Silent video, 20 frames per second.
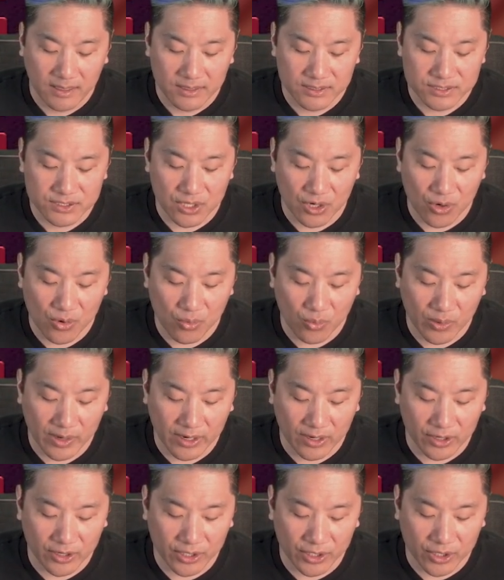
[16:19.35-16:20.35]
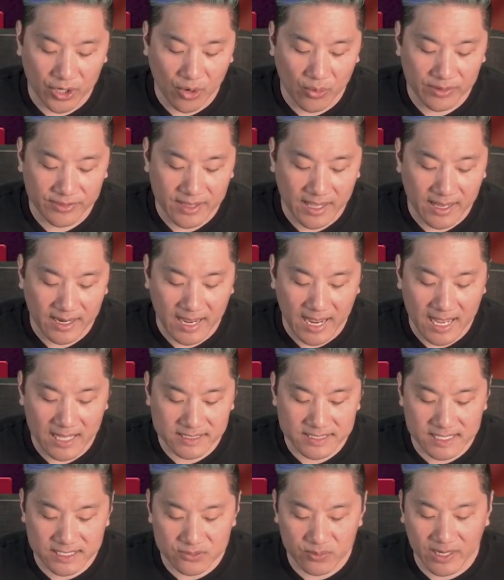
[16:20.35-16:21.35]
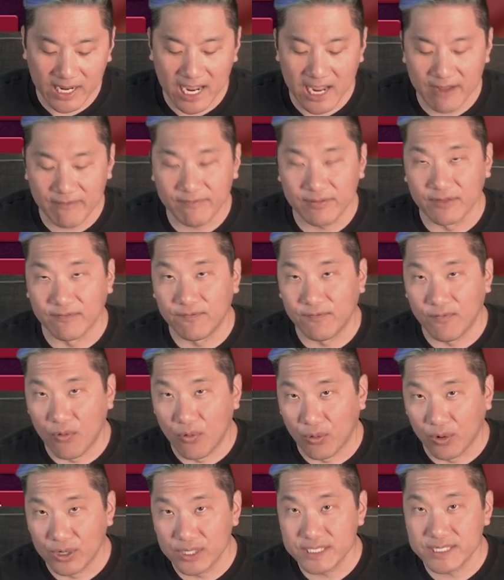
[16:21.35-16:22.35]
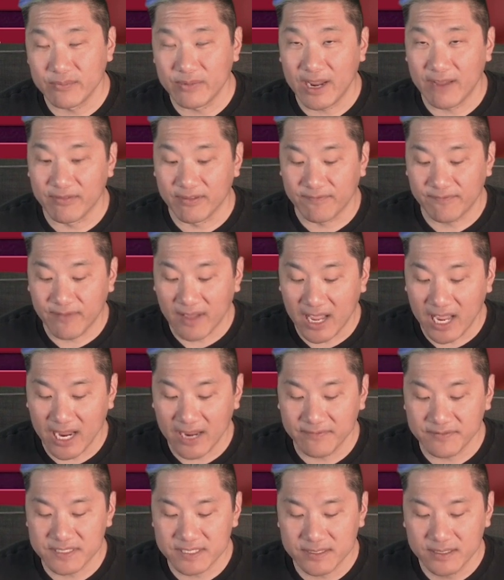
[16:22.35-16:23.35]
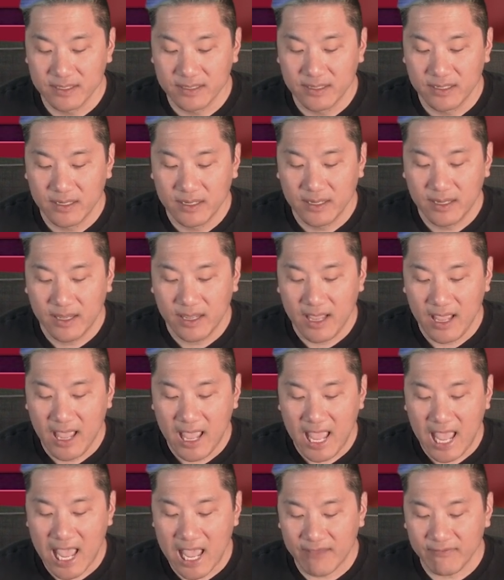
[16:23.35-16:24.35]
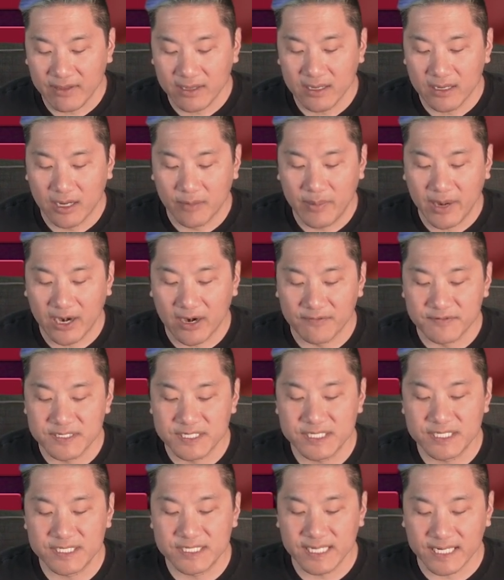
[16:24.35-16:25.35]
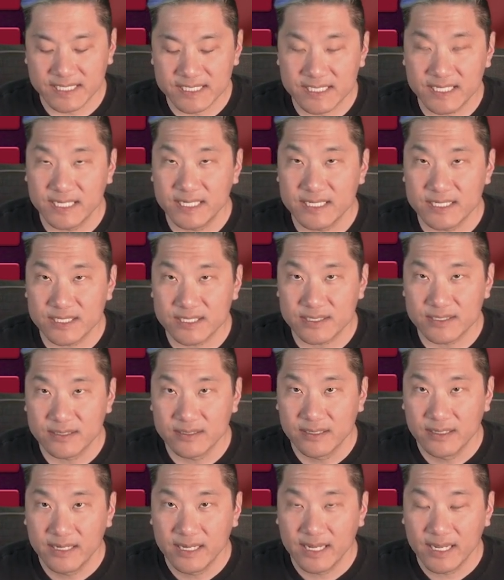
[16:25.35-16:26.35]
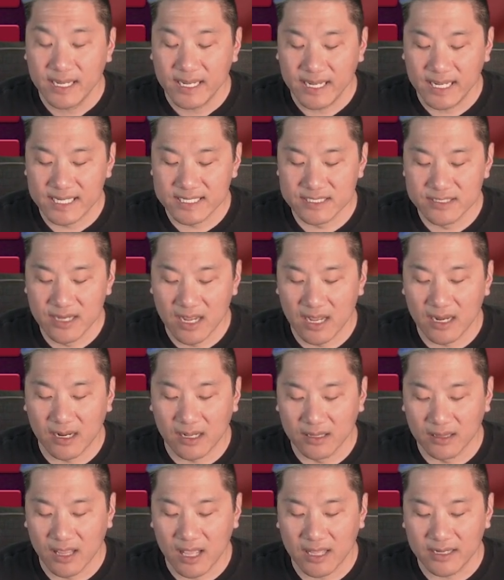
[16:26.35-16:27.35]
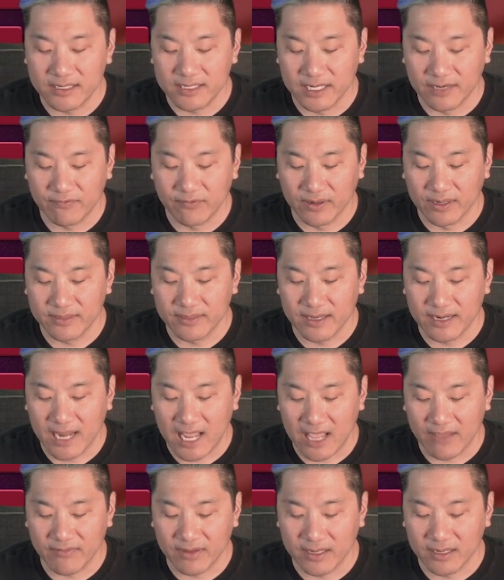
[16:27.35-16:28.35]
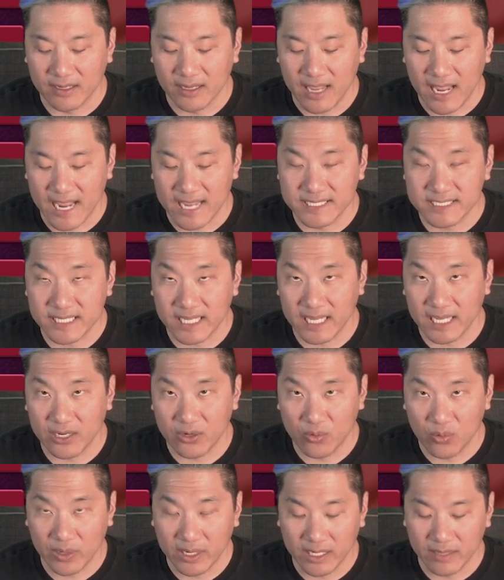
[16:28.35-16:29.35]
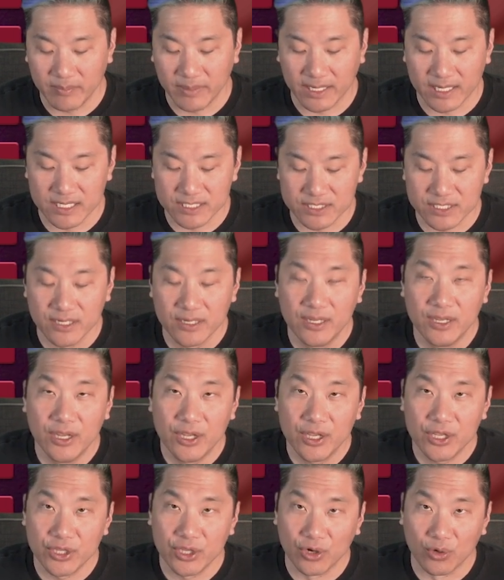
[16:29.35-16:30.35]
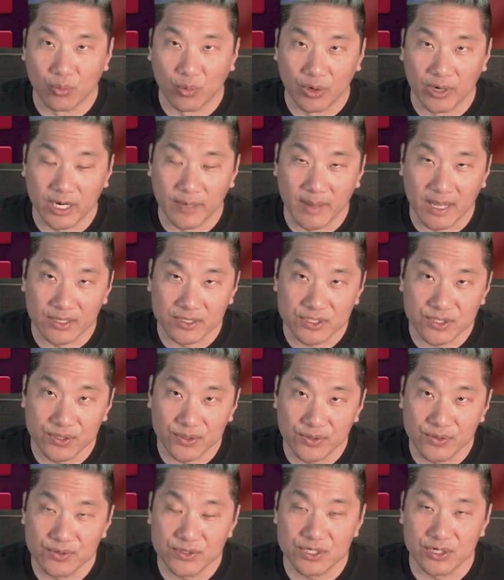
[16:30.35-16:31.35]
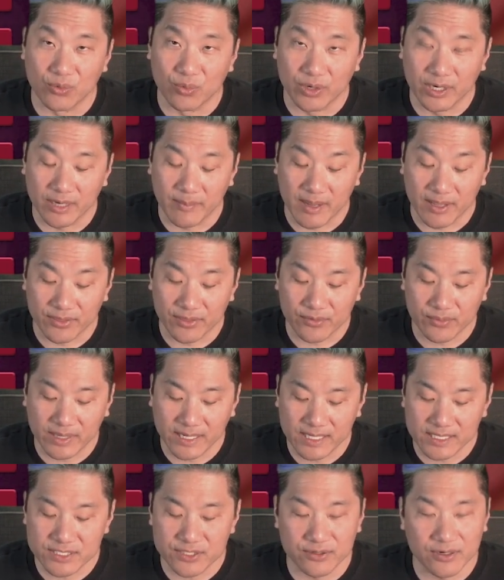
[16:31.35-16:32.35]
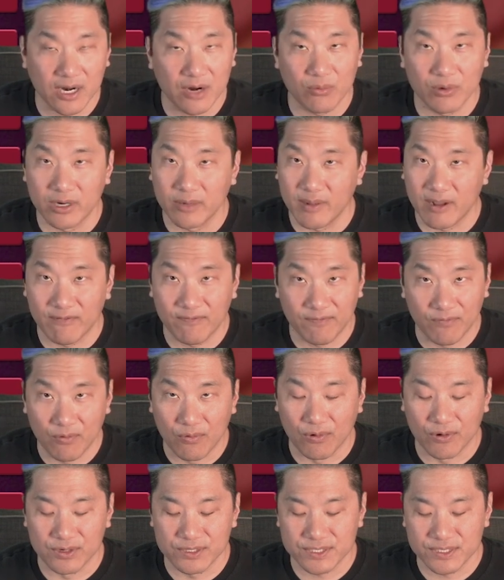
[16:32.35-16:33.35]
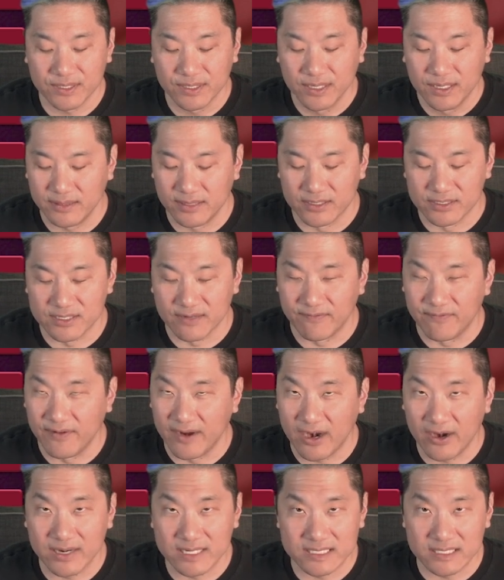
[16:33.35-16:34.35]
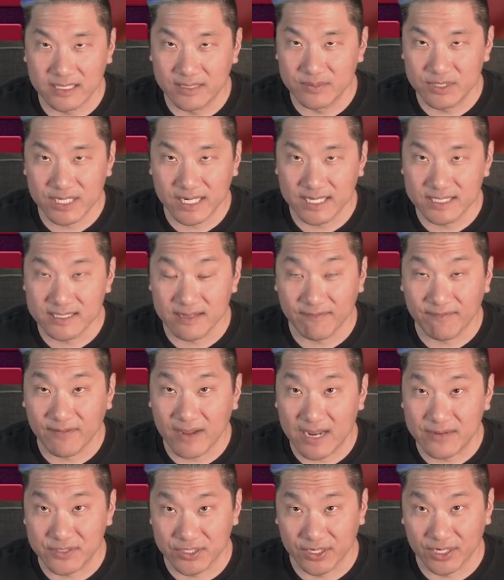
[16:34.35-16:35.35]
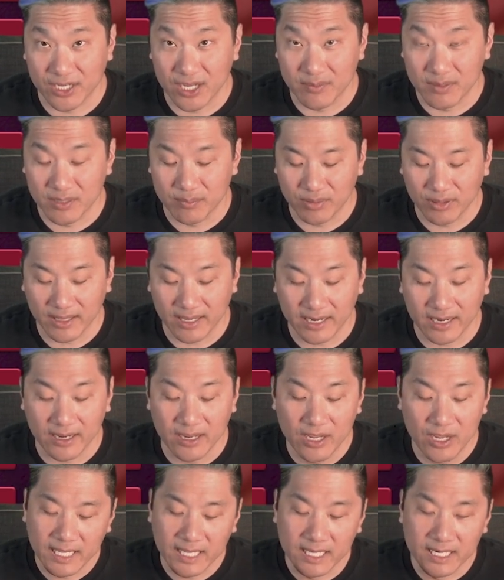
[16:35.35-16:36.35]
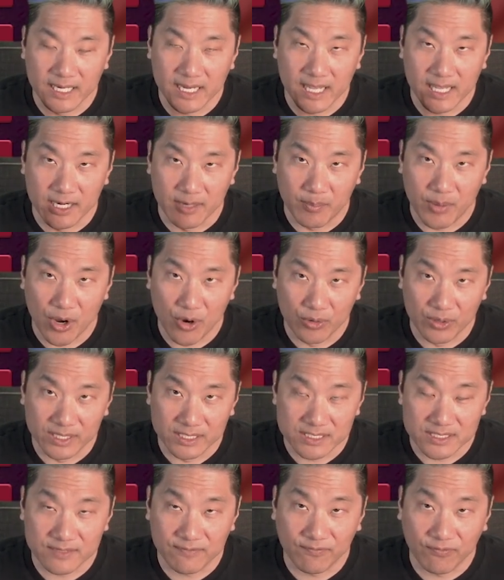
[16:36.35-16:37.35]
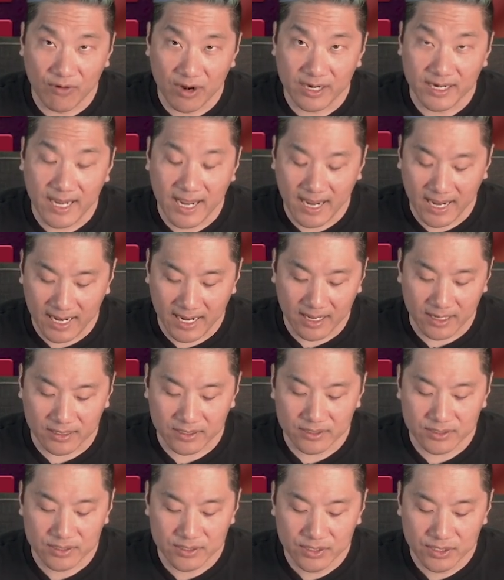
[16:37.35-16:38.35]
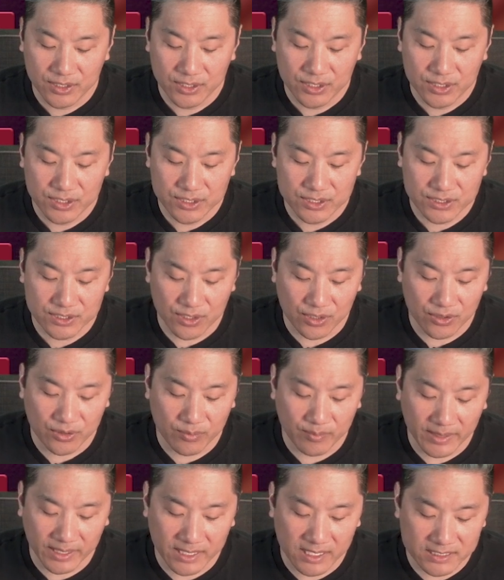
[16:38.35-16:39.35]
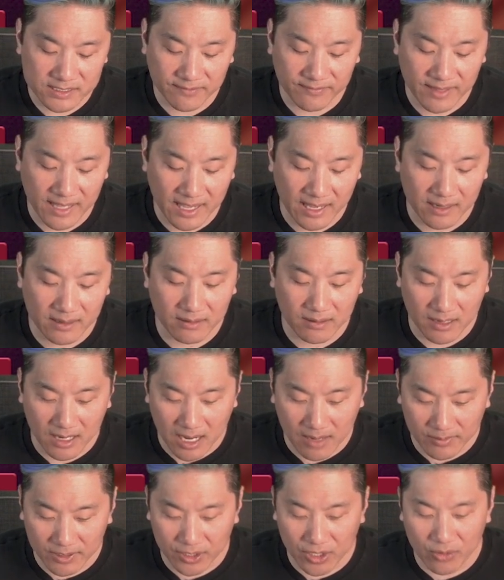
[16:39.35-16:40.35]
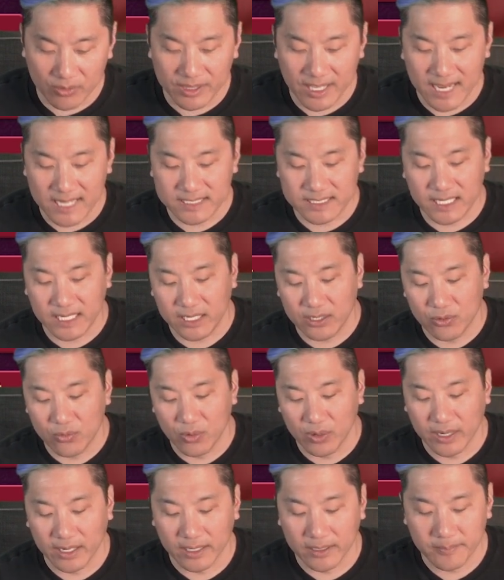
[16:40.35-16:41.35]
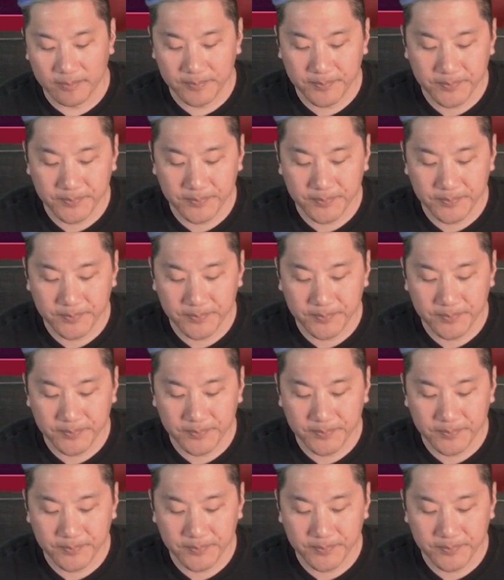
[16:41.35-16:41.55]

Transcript: So we are going to go with that. And since we have the 4s and we have the 5s, having a pair of 6s is not a lot different than having ace, king, queen, because you're worried about 2s, you're worried about 3s, you're not worried about 4s. There's a very slim chance that 5s are going to come into play in an opponent's front hand. So because of that, I'm going to go with the ace, king, queen.